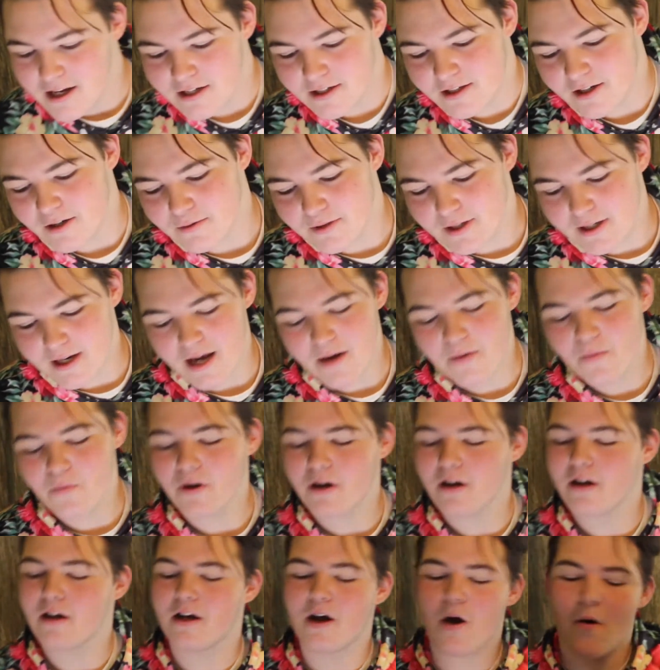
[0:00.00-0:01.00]
so today
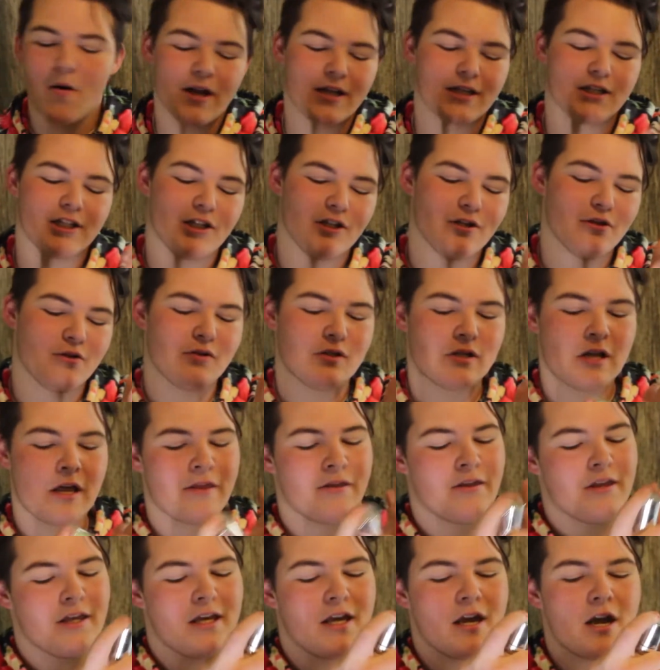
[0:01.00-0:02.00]
we're going to use
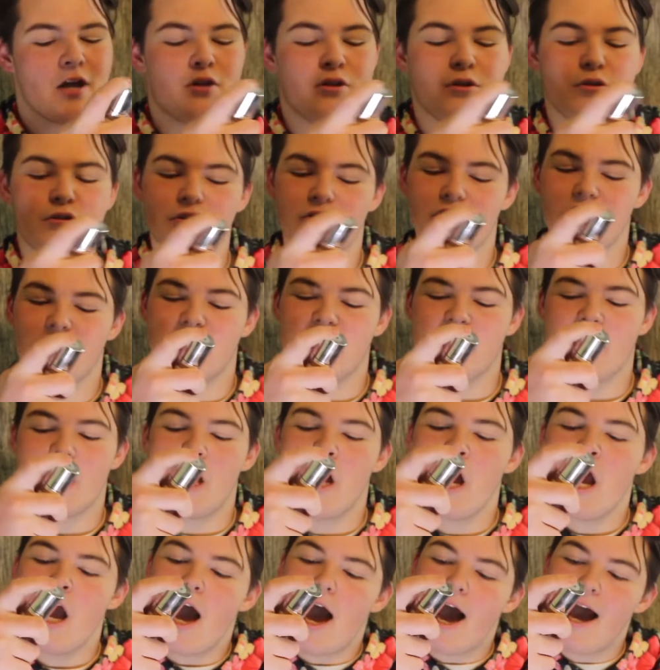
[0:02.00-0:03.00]
the
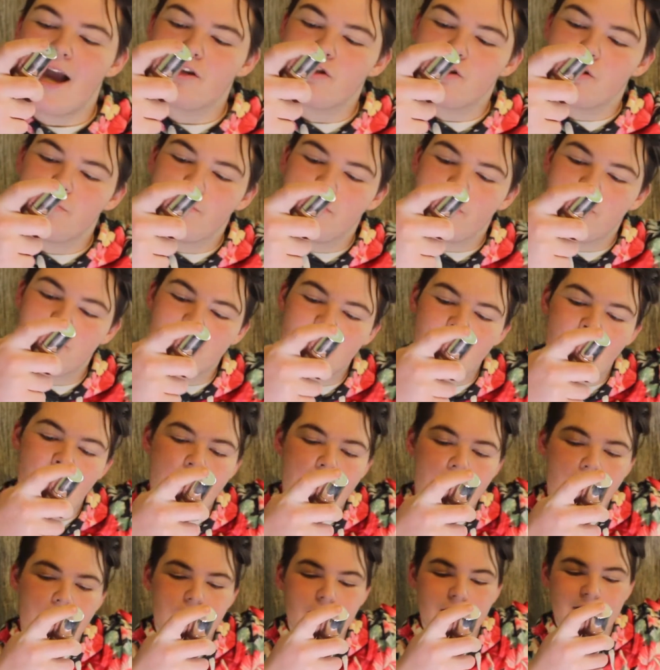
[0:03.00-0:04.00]
Neutrogena Hydro Boost
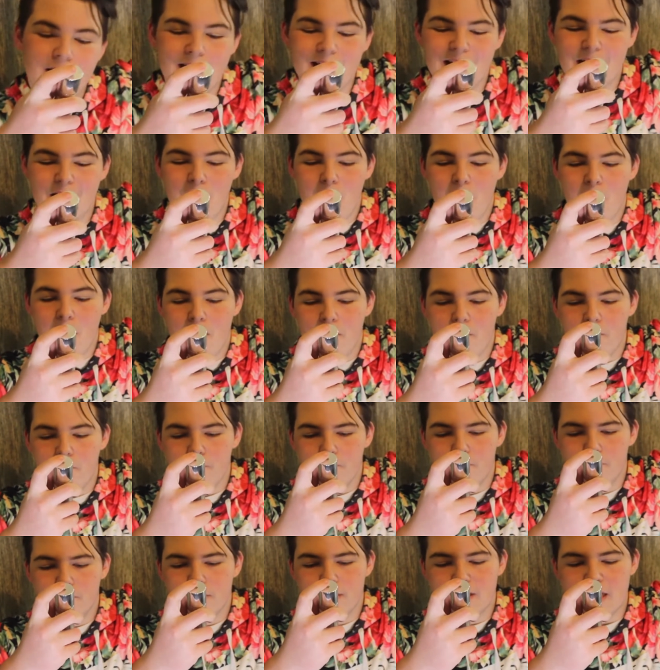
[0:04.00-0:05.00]
Hydrating
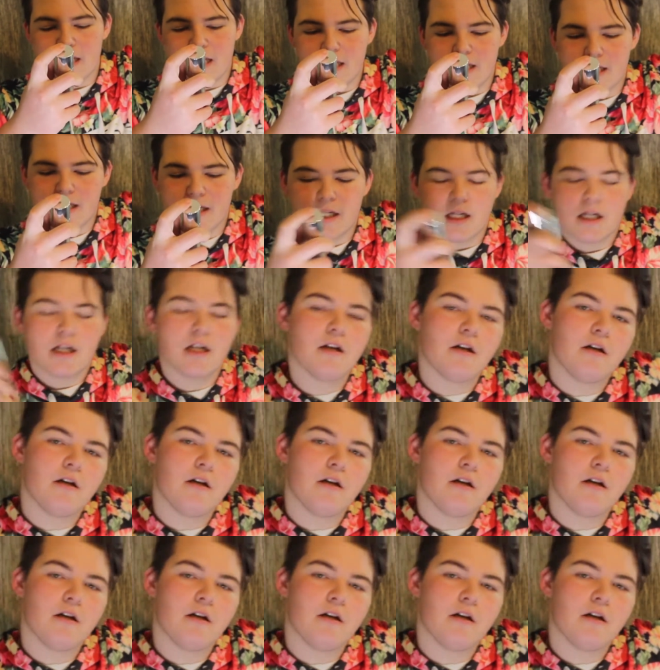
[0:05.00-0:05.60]
tint